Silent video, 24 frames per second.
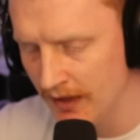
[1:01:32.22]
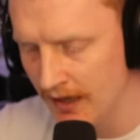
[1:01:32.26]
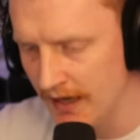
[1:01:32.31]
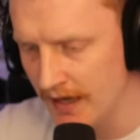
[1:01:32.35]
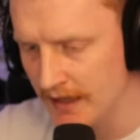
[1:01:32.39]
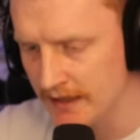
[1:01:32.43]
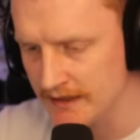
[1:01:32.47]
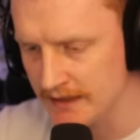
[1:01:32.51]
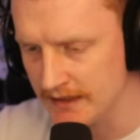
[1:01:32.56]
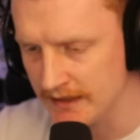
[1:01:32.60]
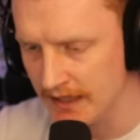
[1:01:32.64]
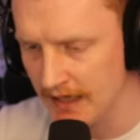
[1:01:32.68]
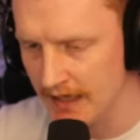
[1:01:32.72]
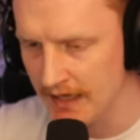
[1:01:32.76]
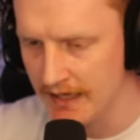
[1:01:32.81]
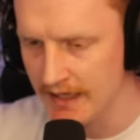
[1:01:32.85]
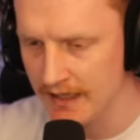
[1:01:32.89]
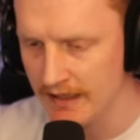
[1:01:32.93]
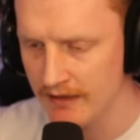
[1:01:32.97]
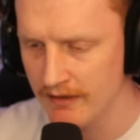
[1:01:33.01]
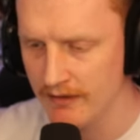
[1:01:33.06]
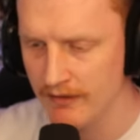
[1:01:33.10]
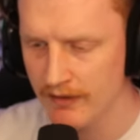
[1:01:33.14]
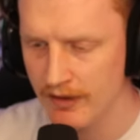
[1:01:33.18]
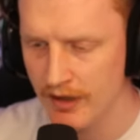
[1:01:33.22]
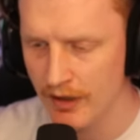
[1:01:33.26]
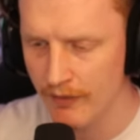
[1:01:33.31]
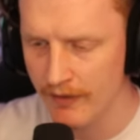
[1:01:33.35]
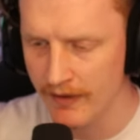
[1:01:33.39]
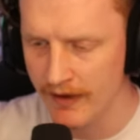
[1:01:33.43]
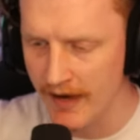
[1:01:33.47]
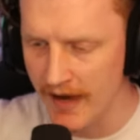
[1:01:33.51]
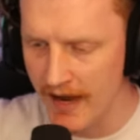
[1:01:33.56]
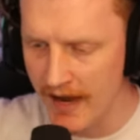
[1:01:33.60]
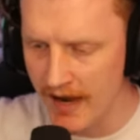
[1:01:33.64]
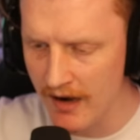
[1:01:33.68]
and started
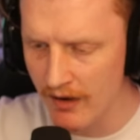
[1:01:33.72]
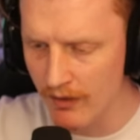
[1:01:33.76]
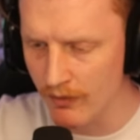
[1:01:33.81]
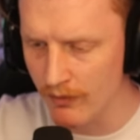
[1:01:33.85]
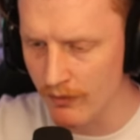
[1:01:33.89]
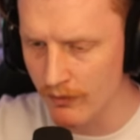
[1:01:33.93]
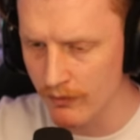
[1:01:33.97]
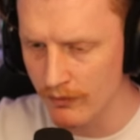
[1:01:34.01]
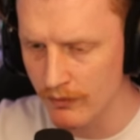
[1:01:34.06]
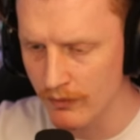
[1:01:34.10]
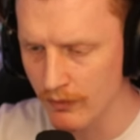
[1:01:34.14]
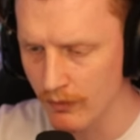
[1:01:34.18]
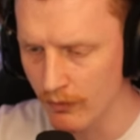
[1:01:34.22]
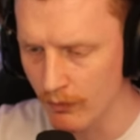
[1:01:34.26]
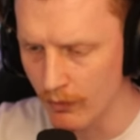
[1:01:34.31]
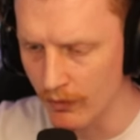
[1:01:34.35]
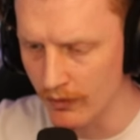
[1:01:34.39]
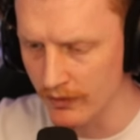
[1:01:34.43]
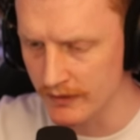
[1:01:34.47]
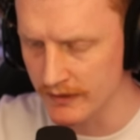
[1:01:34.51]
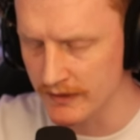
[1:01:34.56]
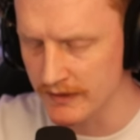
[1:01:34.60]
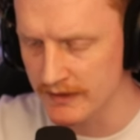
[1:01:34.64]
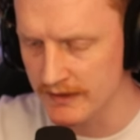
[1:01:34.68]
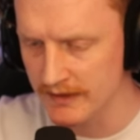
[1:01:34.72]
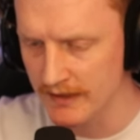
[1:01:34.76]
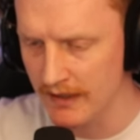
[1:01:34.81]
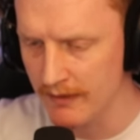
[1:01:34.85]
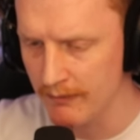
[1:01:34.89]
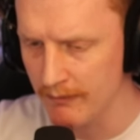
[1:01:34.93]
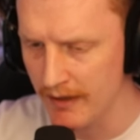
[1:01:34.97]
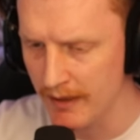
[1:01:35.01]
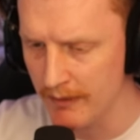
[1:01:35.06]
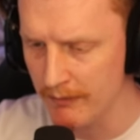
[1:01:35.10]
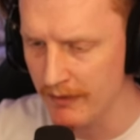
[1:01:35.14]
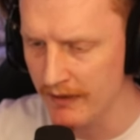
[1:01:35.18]
going outwards.
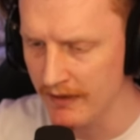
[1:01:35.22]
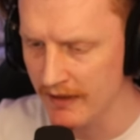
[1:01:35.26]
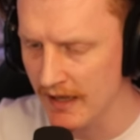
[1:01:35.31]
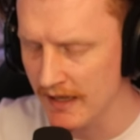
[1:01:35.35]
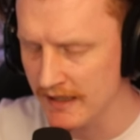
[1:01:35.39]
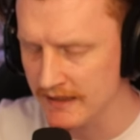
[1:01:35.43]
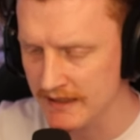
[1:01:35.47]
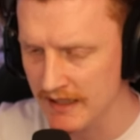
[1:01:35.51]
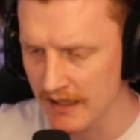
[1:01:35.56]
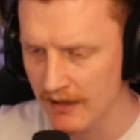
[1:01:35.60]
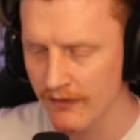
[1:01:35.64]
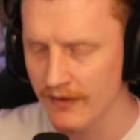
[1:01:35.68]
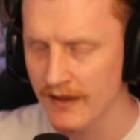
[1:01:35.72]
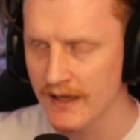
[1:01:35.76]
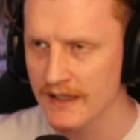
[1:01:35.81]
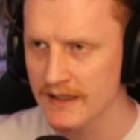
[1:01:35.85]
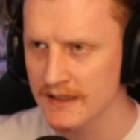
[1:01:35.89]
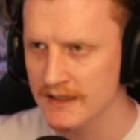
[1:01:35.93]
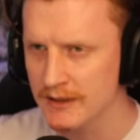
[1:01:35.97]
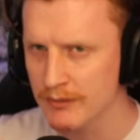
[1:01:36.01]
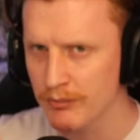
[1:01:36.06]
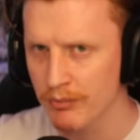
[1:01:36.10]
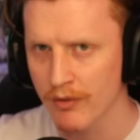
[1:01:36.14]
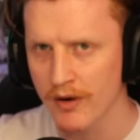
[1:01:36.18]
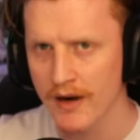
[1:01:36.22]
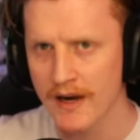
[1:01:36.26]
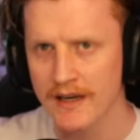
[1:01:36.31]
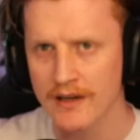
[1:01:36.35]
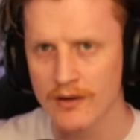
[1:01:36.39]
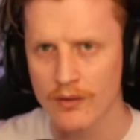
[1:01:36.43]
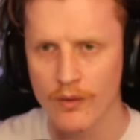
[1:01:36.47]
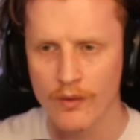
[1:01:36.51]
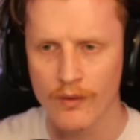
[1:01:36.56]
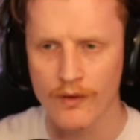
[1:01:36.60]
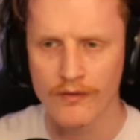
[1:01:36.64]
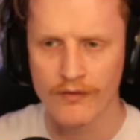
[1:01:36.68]
And maybe that's how they
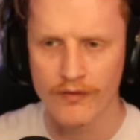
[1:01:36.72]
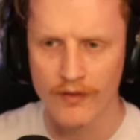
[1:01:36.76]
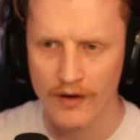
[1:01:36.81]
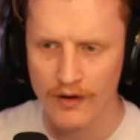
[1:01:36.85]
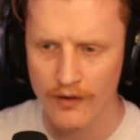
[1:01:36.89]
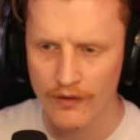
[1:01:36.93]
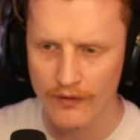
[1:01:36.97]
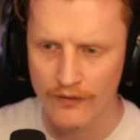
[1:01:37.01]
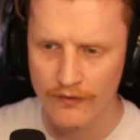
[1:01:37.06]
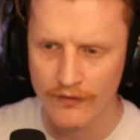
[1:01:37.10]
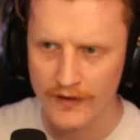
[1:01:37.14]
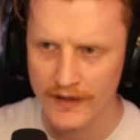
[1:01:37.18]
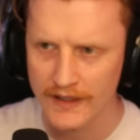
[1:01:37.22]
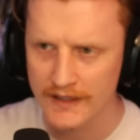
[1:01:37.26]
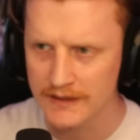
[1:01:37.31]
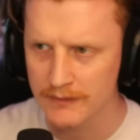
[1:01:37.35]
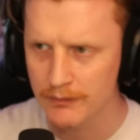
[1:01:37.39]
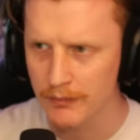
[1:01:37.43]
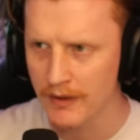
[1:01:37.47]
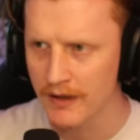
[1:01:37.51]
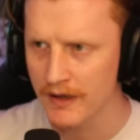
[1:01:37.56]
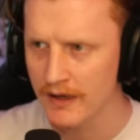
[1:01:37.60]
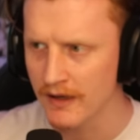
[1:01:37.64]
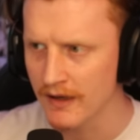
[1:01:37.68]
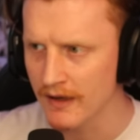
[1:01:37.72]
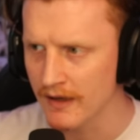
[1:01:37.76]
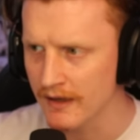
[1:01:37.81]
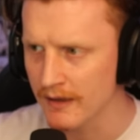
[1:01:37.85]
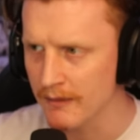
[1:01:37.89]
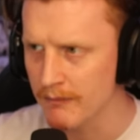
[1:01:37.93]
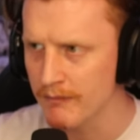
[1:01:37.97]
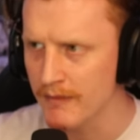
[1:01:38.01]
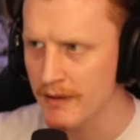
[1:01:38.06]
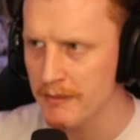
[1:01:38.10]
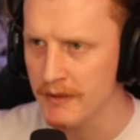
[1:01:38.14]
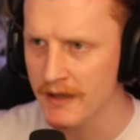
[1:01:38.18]
spread or evolve, is by,
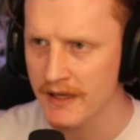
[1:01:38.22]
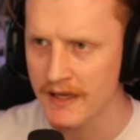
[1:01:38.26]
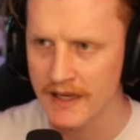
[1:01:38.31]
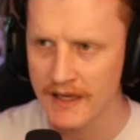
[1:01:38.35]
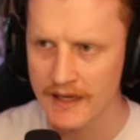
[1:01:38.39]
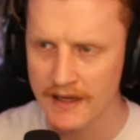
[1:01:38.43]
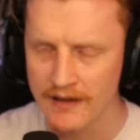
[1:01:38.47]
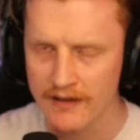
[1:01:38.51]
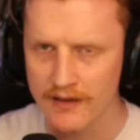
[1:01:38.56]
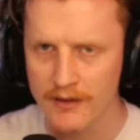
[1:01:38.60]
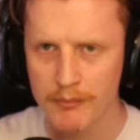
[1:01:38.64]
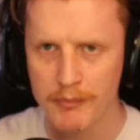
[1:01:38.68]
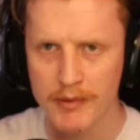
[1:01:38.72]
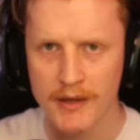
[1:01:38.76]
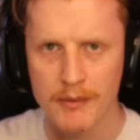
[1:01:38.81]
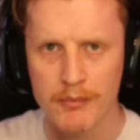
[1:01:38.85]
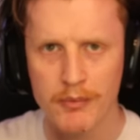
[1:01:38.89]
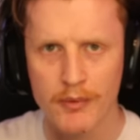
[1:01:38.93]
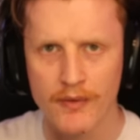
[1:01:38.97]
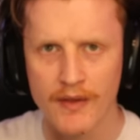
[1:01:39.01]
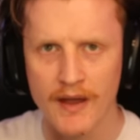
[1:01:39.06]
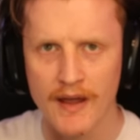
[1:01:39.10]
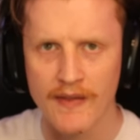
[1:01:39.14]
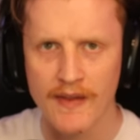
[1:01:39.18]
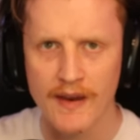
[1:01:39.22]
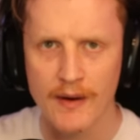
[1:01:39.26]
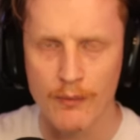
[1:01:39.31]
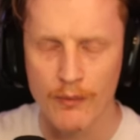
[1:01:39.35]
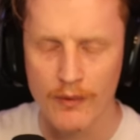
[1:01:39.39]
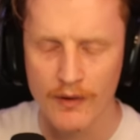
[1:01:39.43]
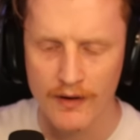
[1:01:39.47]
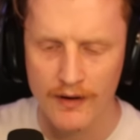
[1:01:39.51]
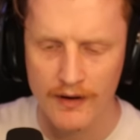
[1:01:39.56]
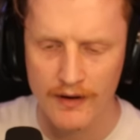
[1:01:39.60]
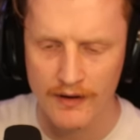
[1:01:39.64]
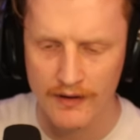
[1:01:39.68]
like, mimicking the people that they
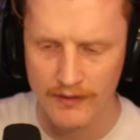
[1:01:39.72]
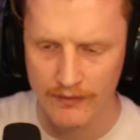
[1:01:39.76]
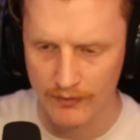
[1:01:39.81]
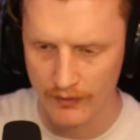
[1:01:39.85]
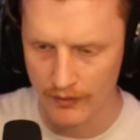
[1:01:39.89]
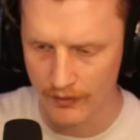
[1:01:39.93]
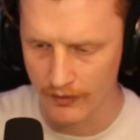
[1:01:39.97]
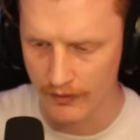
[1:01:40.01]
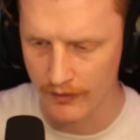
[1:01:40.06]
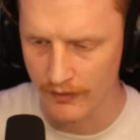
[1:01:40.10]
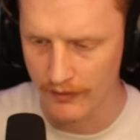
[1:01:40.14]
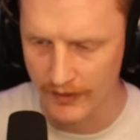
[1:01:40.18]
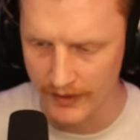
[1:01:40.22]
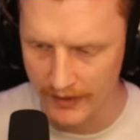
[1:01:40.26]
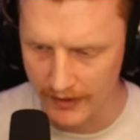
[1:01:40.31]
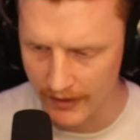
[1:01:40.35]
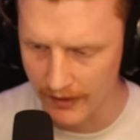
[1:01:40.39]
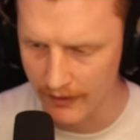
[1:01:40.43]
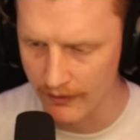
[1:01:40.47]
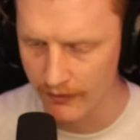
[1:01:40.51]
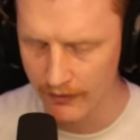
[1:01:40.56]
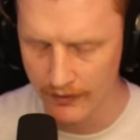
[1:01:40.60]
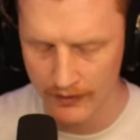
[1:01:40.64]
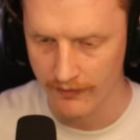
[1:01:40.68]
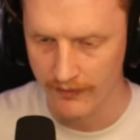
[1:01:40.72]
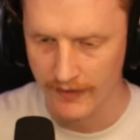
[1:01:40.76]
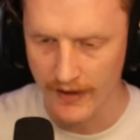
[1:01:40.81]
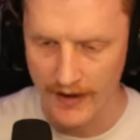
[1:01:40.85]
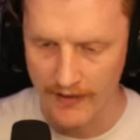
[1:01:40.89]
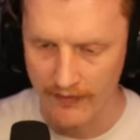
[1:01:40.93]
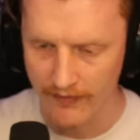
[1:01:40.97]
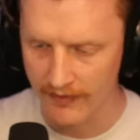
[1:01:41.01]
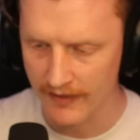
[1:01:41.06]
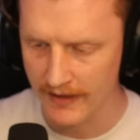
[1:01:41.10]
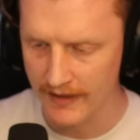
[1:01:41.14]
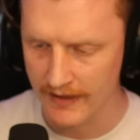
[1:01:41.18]
were, or, you know,
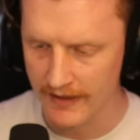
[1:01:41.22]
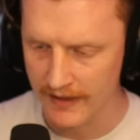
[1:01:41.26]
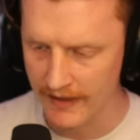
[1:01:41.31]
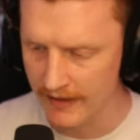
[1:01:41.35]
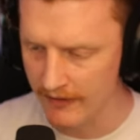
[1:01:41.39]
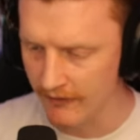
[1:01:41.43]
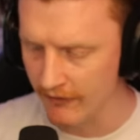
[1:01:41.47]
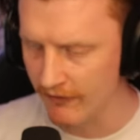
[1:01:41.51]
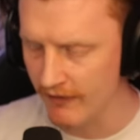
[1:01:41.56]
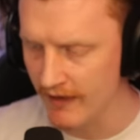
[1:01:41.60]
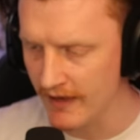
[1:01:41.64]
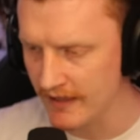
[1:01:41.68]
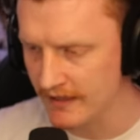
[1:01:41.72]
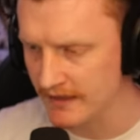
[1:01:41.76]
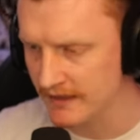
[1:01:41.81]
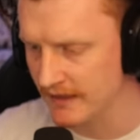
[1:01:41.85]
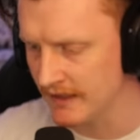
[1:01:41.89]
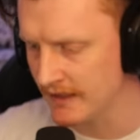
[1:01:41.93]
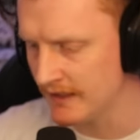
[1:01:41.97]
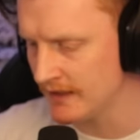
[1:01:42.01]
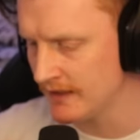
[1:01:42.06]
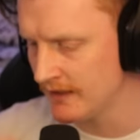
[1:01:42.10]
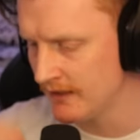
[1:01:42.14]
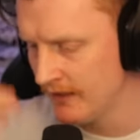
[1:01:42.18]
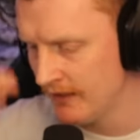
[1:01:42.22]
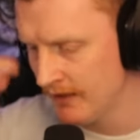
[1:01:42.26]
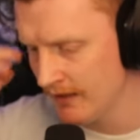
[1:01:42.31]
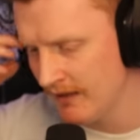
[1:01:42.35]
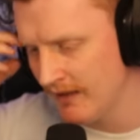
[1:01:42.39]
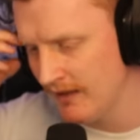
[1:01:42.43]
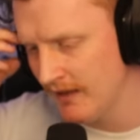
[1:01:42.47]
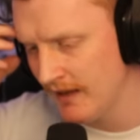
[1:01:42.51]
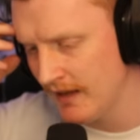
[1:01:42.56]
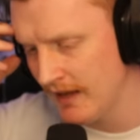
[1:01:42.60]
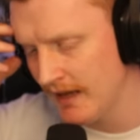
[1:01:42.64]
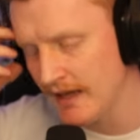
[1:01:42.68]
that they infected.
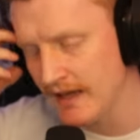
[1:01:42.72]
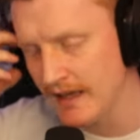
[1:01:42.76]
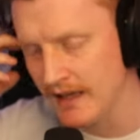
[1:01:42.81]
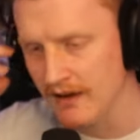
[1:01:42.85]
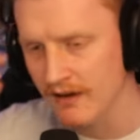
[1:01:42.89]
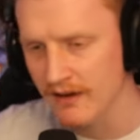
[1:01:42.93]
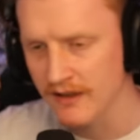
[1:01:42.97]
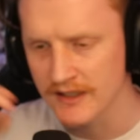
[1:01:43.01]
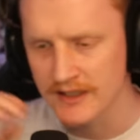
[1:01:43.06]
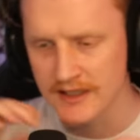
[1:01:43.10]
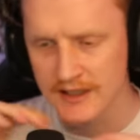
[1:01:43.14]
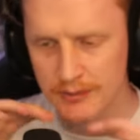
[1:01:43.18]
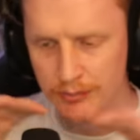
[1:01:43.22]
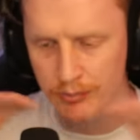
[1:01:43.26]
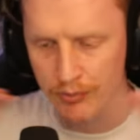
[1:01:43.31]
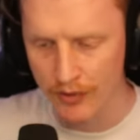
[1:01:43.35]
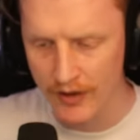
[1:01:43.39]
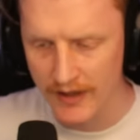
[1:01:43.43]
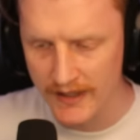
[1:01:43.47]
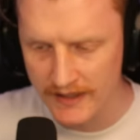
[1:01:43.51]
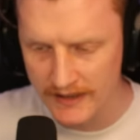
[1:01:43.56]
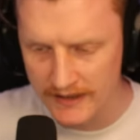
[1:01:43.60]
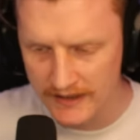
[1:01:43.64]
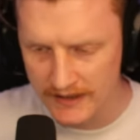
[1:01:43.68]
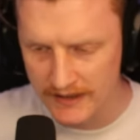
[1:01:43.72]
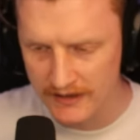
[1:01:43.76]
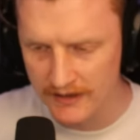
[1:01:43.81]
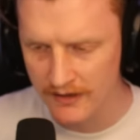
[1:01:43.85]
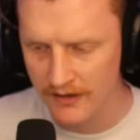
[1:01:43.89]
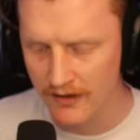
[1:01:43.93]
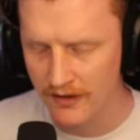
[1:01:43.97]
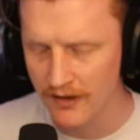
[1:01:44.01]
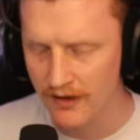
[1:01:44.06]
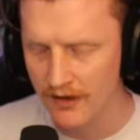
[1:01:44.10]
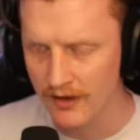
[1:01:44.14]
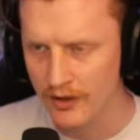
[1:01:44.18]
And it kind of spreads,
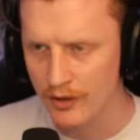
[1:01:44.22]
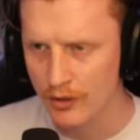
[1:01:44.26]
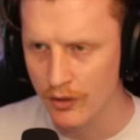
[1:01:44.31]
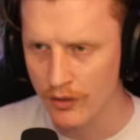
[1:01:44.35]
kind of like